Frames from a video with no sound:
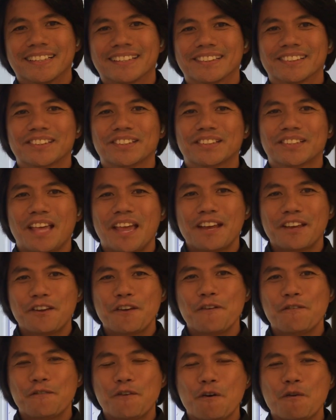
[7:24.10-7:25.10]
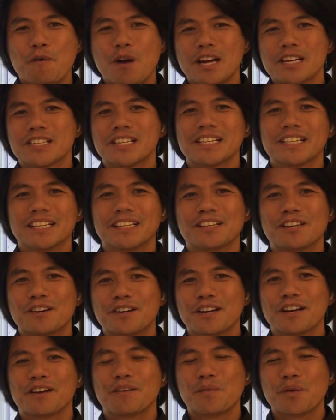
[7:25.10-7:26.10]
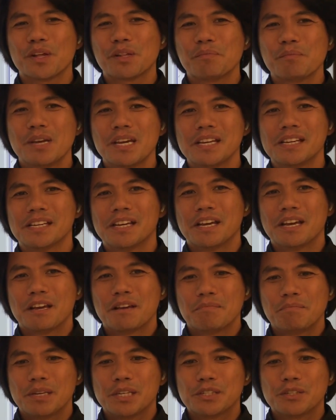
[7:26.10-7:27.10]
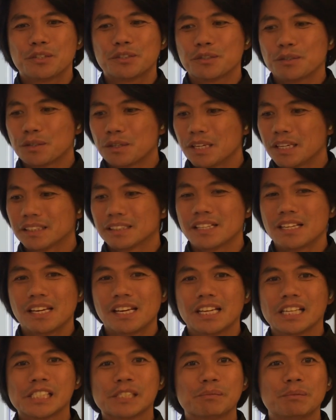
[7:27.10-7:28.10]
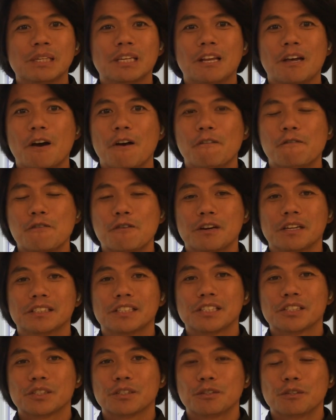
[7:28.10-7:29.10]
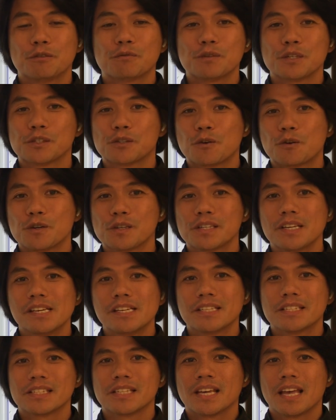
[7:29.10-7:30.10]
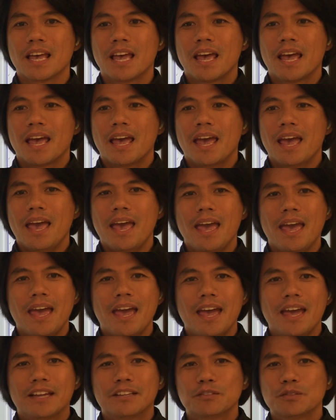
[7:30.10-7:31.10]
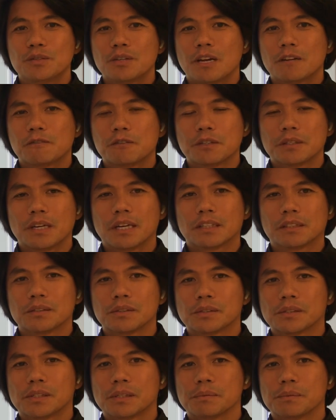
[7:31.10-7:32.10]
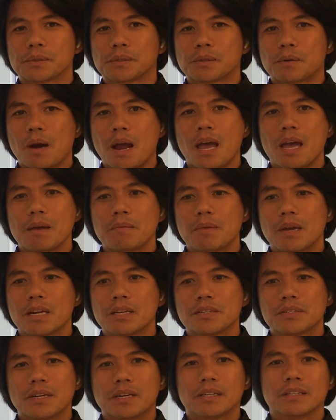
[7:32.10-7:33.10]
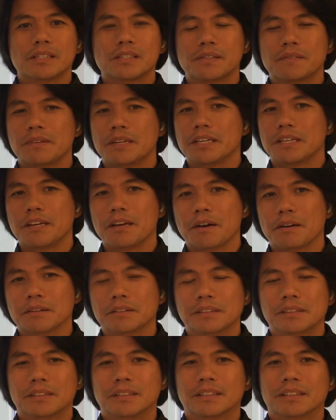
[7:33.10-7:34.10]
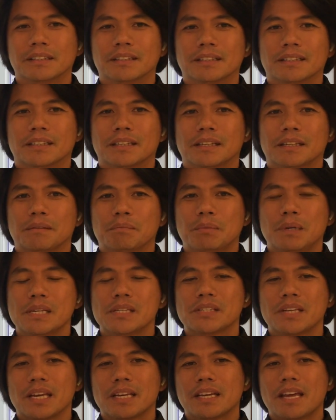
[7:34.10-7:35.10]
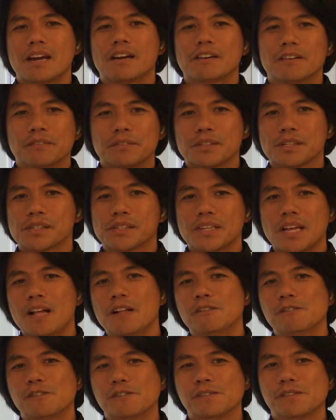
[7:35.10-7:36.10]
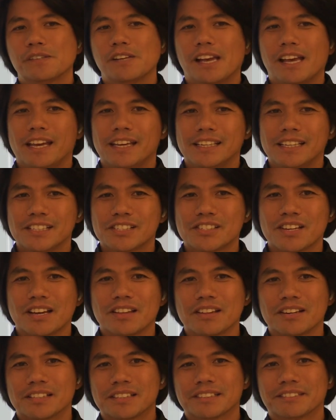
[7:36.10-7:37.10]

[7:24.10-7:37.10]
So thank you for watching and learning with me. Be sure to click the links below for additional resources. And do not forget to subscribe and share this video. Please take care of yourself and each other.